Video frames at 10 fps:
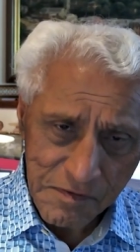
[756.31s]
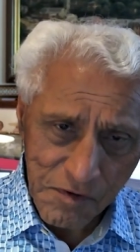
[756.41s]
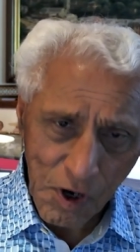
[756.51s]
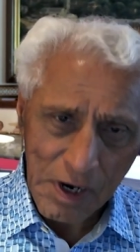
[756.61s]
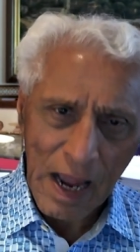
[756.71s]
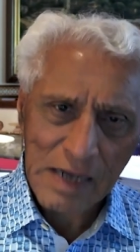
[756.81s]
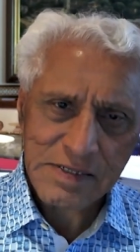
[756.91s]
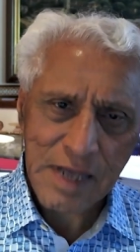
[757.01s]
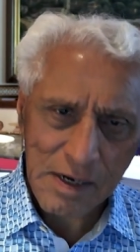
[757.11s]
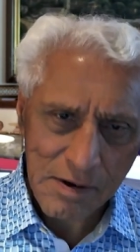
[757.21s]
for
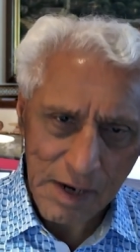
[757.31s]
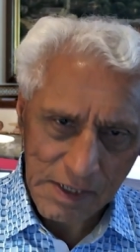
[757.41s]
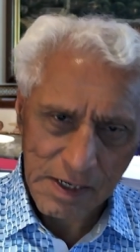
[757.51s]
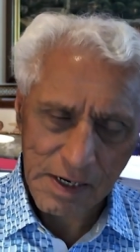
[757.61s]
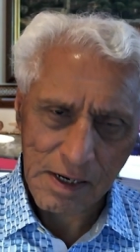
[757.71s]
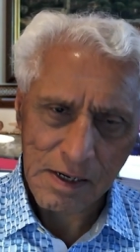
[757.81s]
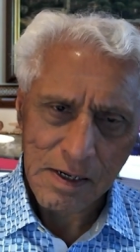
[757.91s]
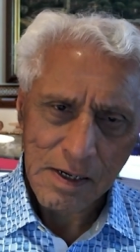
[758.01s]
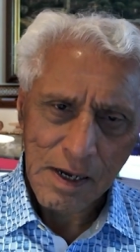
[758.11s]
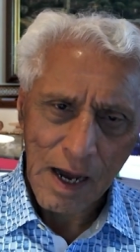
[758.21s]
accelerating
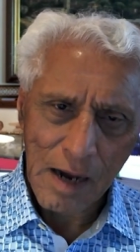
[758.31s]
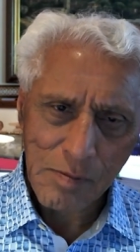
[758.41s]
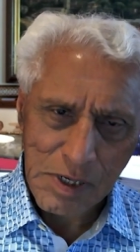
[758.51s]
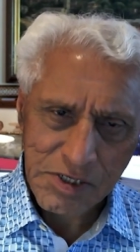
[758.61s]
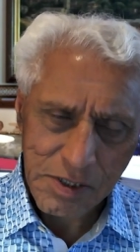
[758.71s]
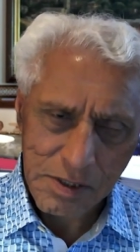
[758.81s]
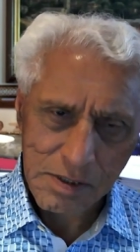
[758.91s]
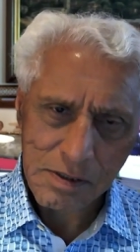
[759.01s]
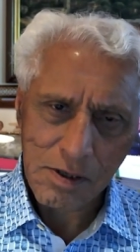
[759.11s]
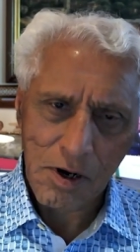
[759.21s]
our
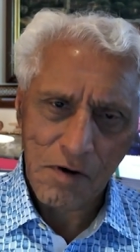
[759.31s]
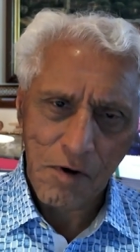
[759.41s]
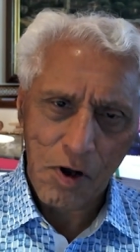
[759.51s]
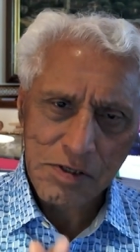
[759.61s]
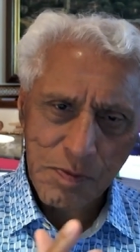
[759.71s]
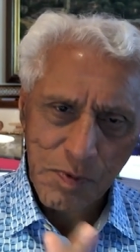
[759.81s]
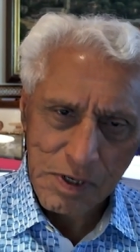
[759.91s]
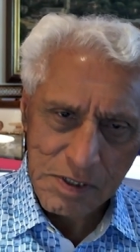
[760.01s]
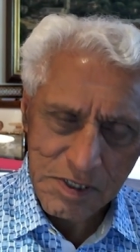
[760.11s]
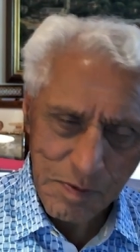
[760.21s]
mission of
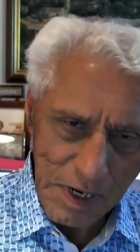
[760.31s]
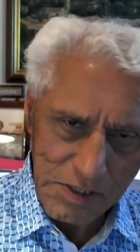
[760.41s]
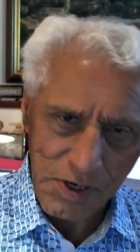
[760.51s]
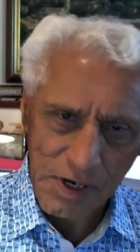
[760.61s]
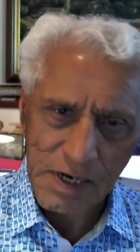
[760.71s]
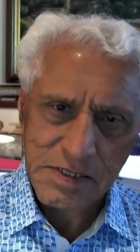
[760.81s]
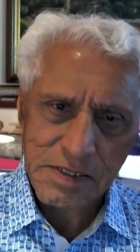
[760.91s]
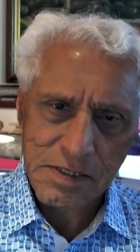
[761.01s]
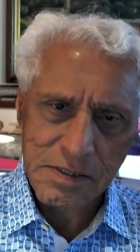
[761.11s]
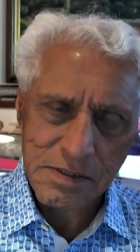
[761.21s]
entrepreneurship
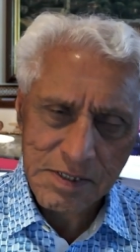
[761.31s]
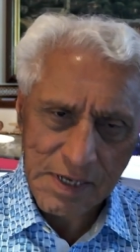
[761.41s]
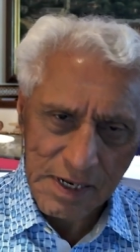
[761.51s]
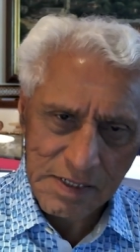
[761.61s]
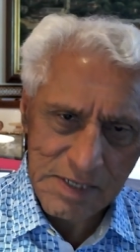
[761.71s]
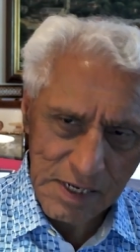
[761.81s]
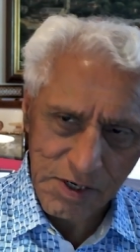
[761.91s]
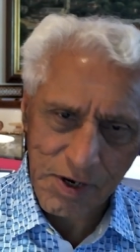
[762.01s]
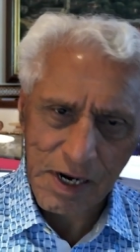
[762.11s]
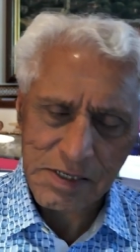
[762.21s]
education, skills
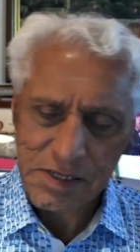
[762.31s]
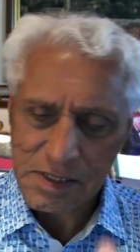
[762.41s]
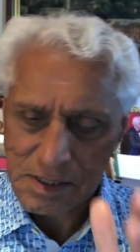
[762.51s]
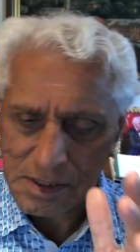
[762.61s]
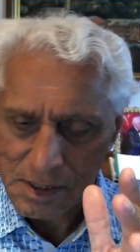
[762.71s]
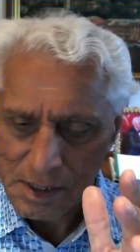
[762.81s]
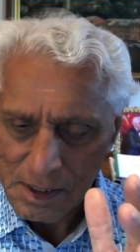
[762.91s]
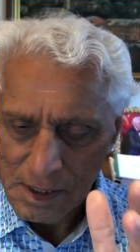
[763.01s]
education,